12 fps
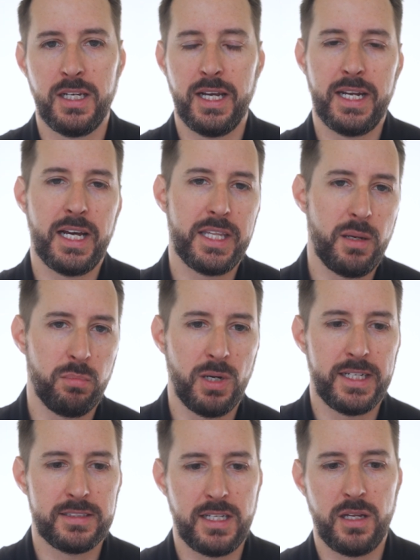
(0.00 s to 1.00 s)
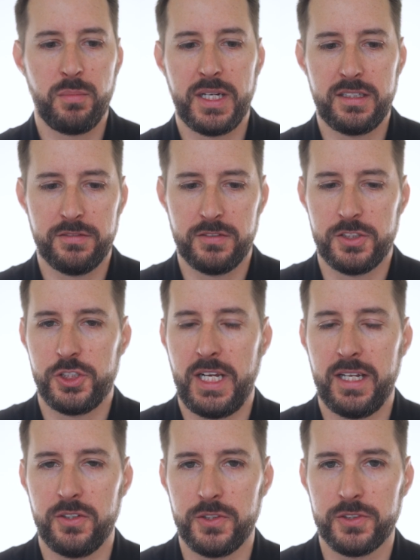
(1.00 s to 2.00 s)
and how that breaks down by different
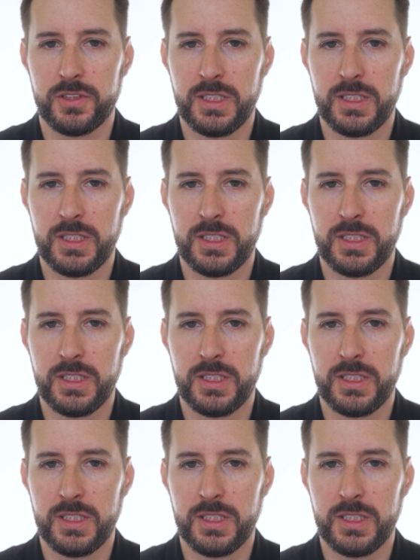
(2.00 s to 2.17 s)
channels.